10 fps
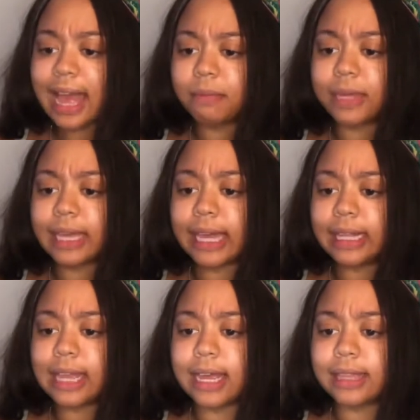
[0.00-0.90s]
Hey,
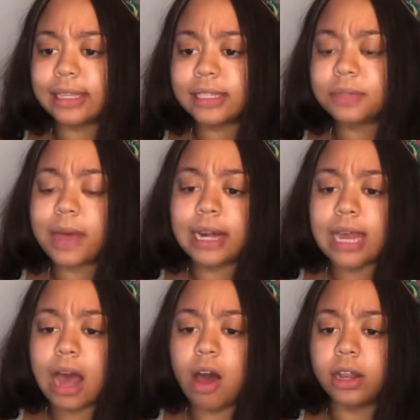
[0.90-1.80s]
Michaela. This is Monica
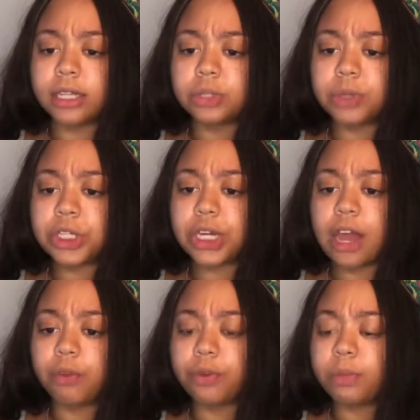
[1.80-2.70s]
Hollis reaching
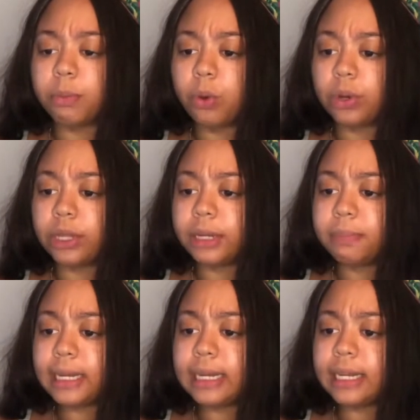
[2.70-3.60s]
out from the Portland
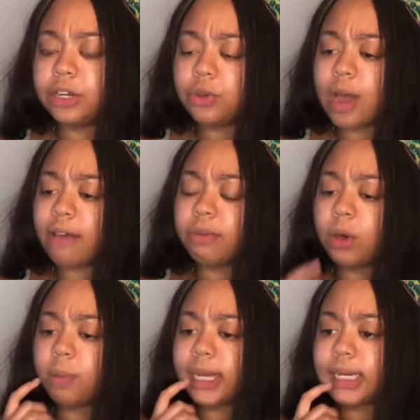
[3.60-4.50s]
PD. Do you have a
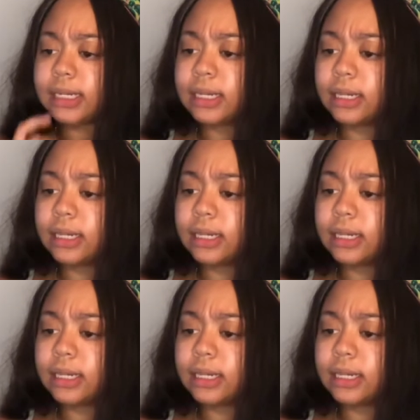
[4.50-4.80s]
moment?